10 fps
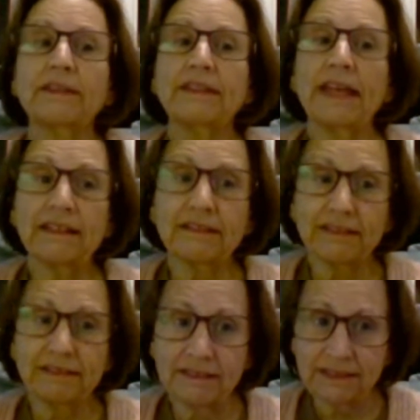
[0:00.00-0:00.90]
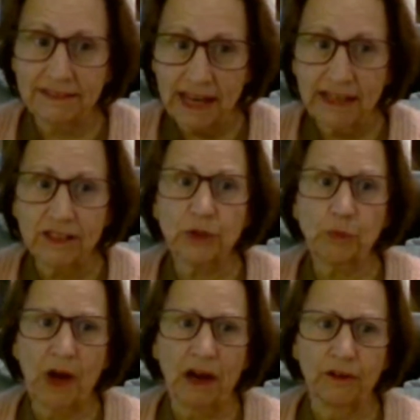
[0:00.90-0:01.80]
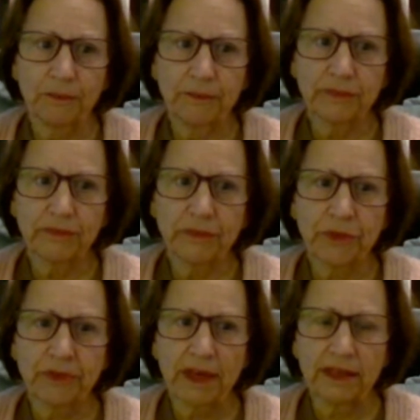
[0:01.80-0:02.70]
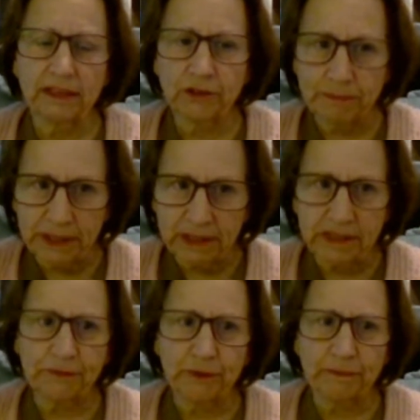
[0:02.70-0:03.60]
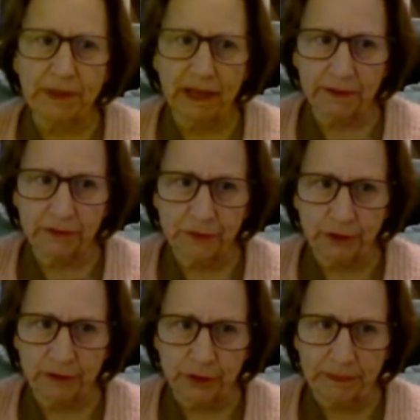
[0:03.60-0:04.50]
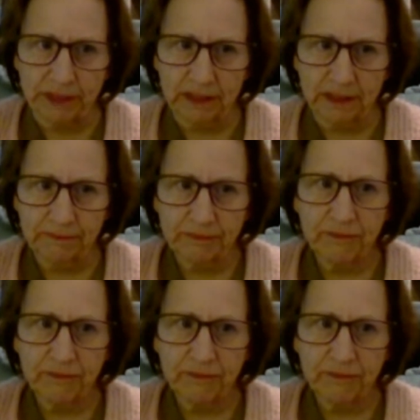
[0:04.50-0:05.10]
that takes a while, and it could be a different path for everybody.